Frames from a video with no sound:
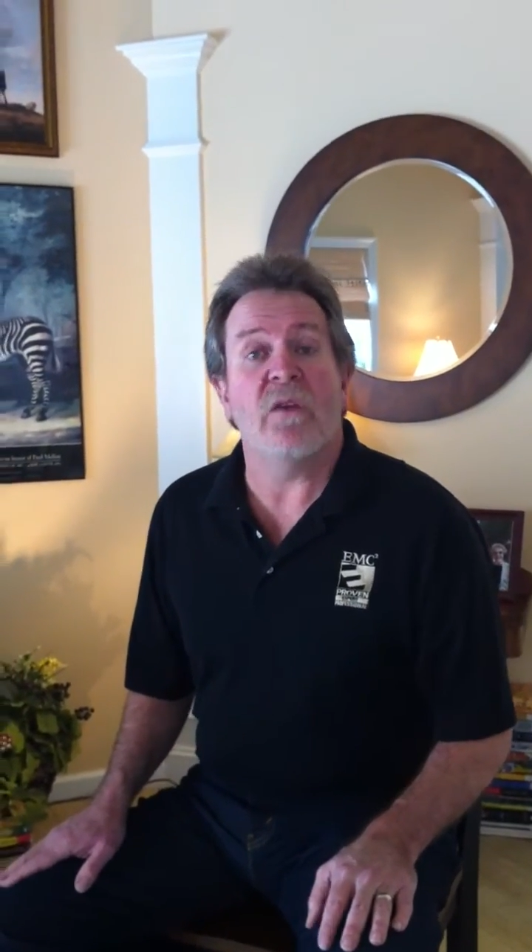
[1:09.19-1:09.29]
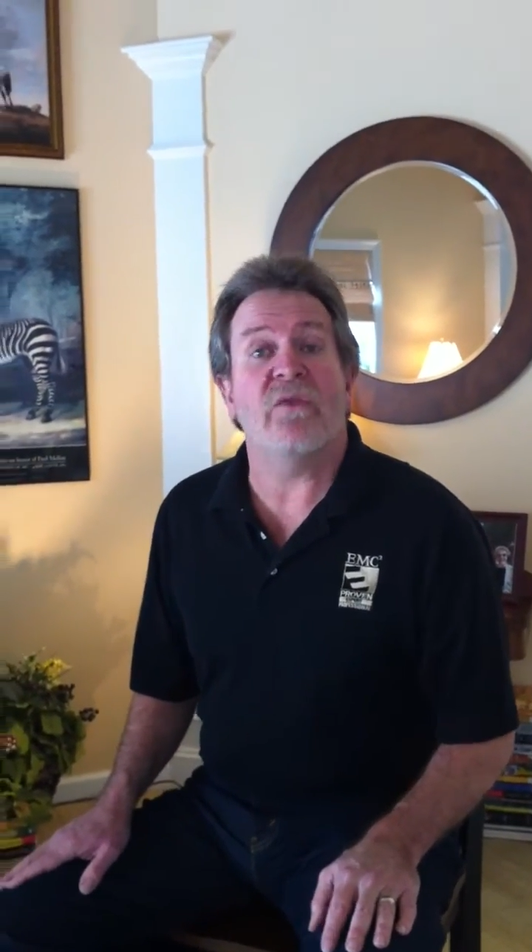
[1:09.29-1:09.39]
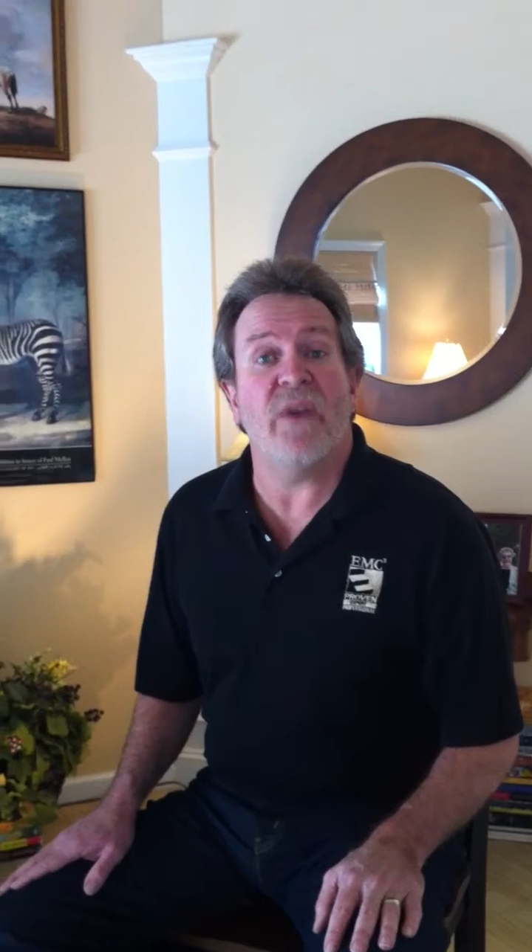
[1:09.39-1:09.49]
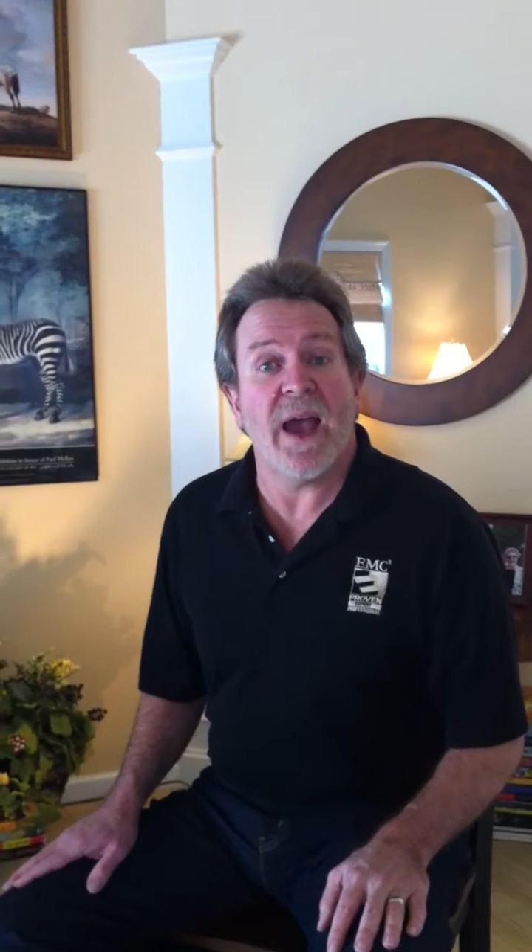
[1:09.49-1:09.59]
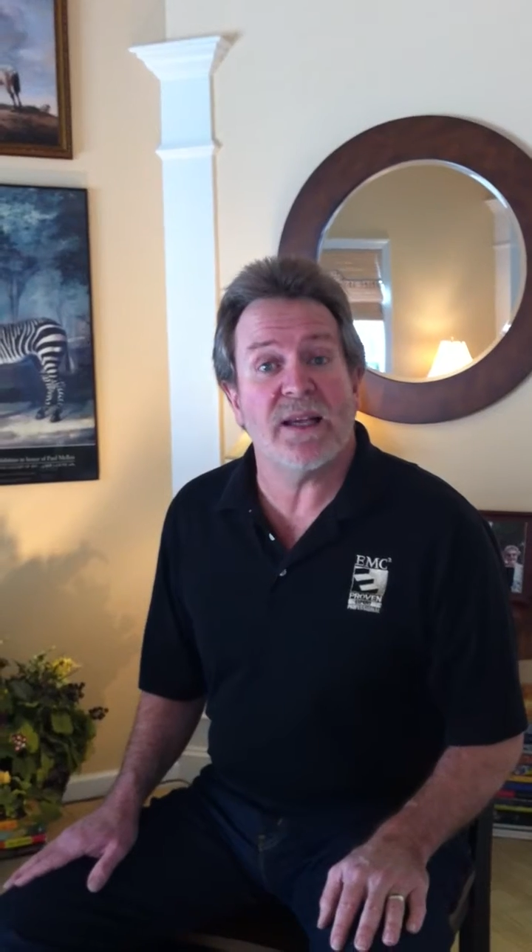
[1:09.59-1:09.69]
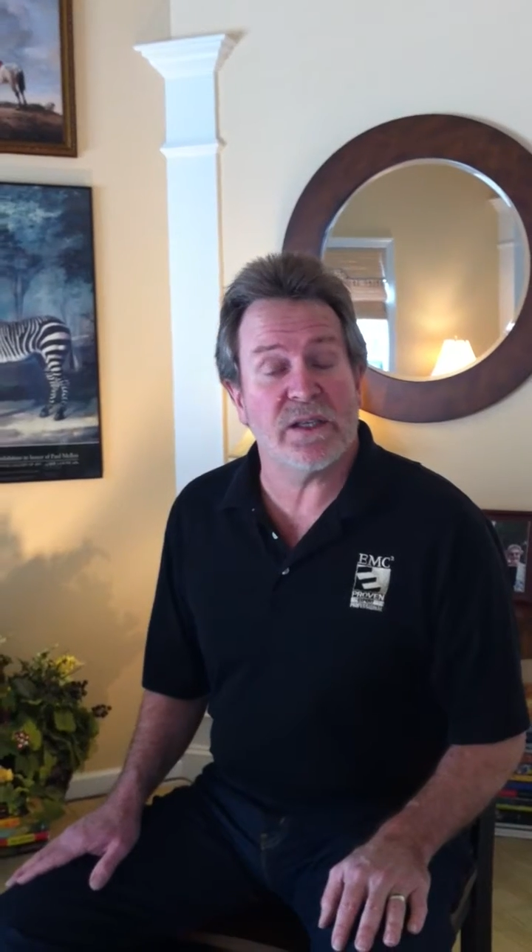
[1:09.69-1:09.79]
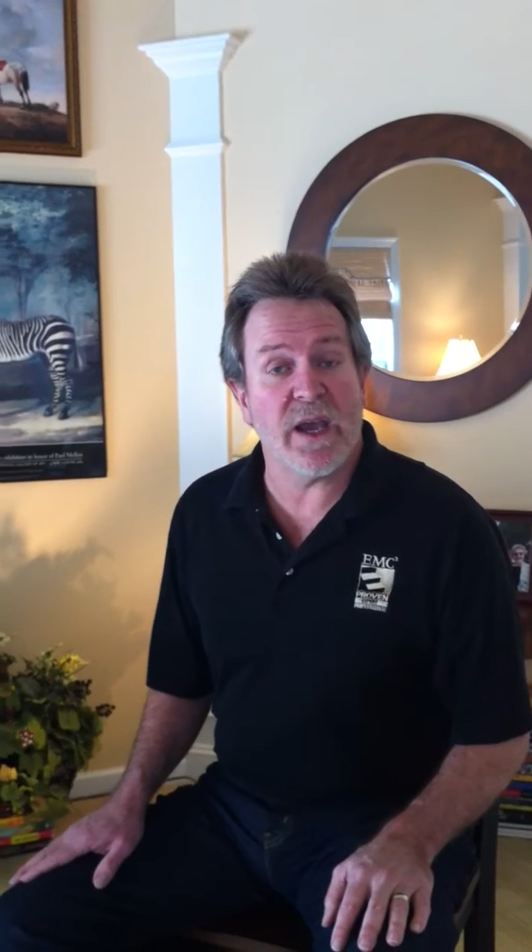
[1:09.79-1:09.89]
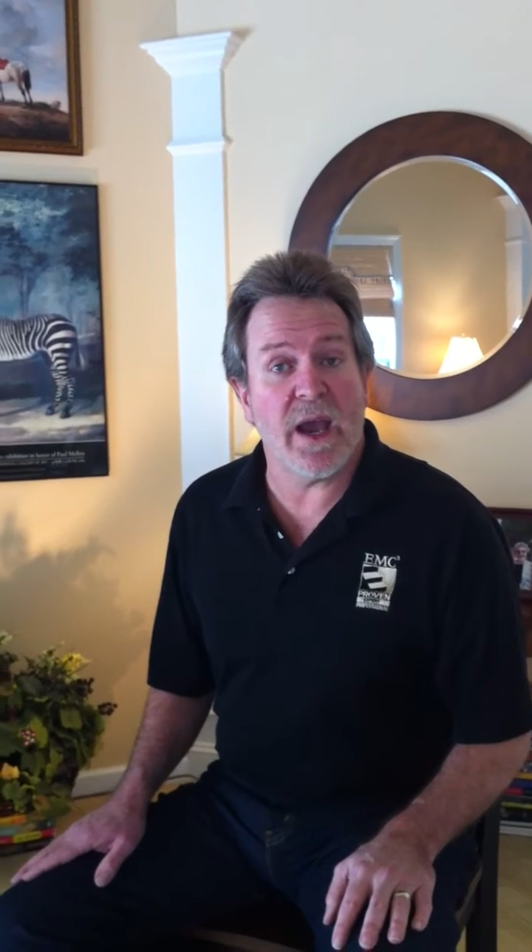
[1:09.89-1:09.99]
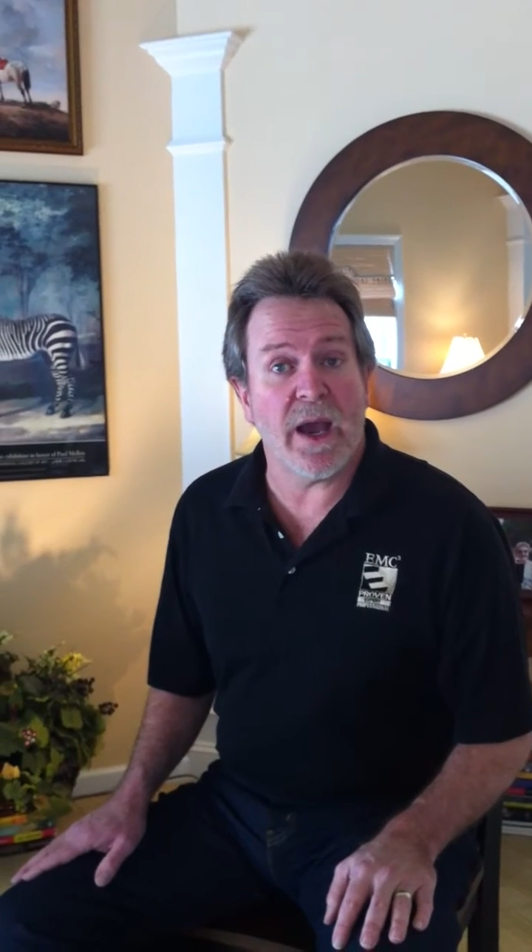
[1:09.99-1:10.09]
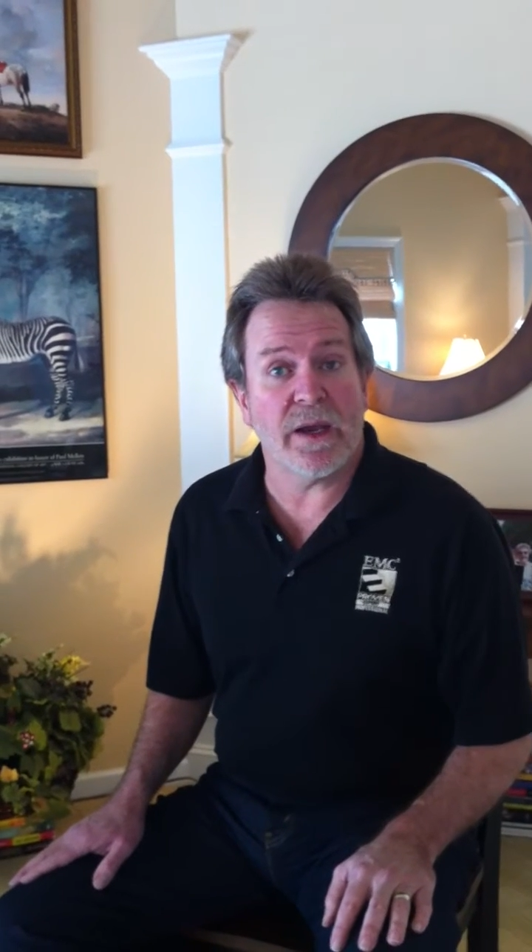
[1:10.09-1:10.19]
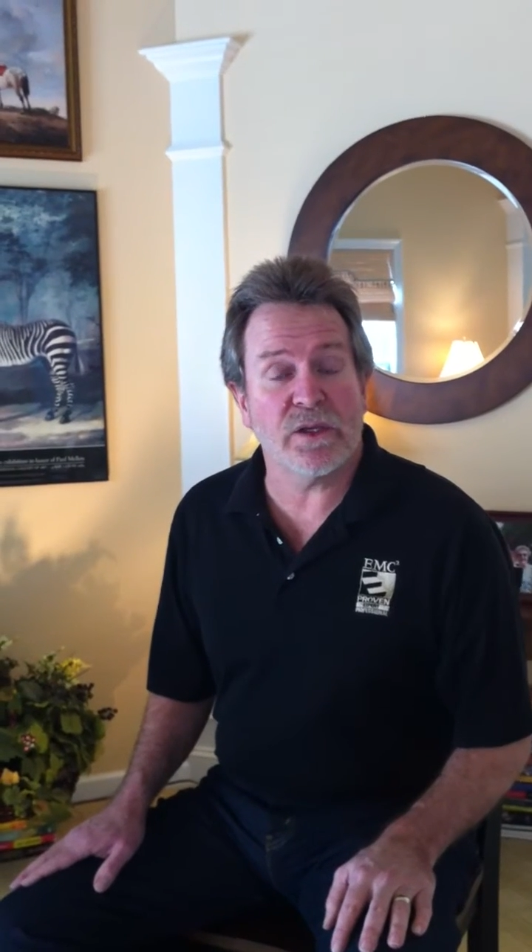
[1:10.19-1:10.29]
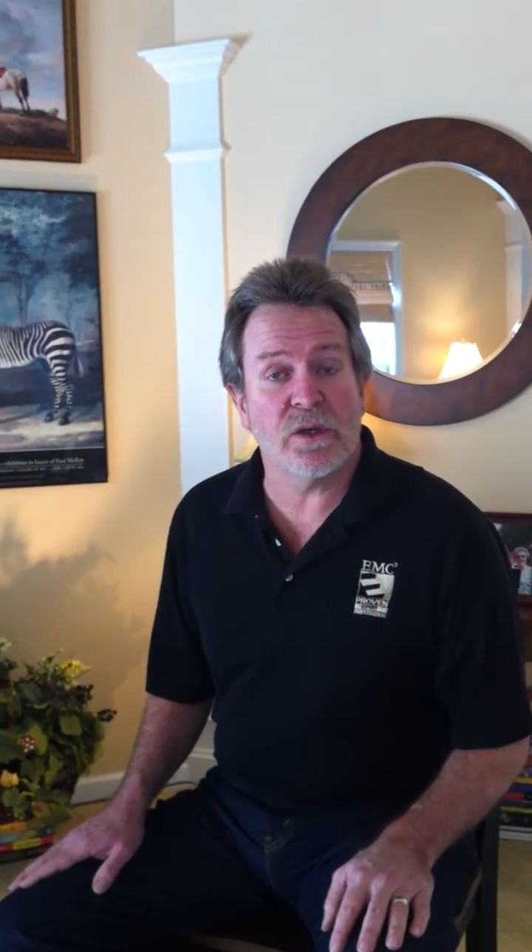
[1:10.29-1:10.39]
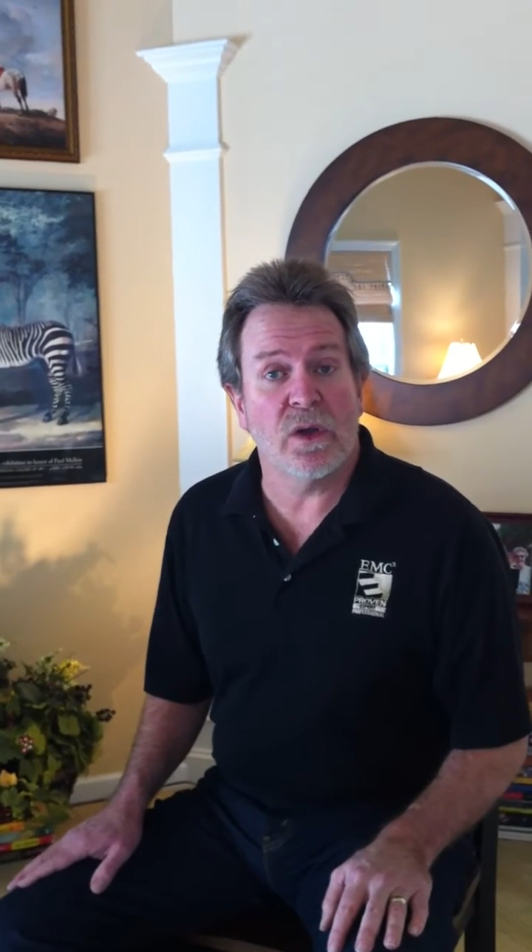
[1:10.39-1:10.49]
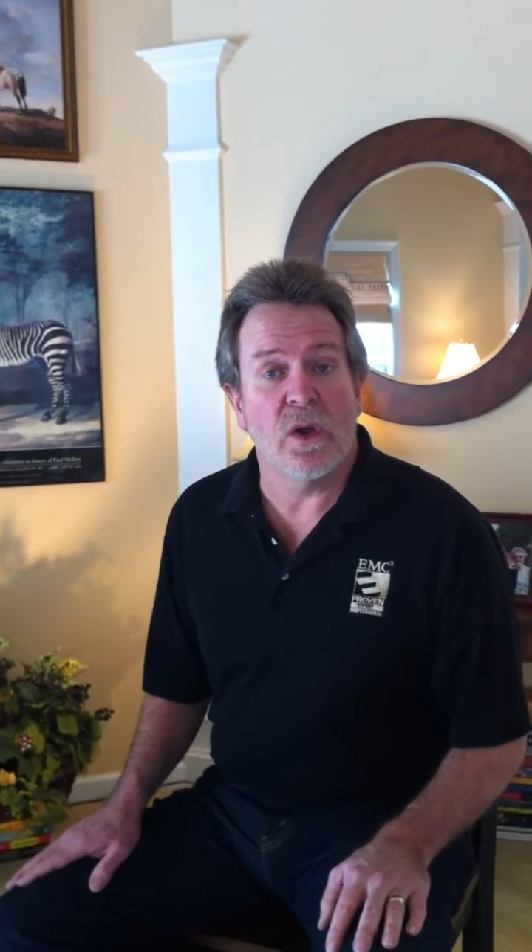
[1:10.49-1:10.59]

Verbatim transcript: fast cache,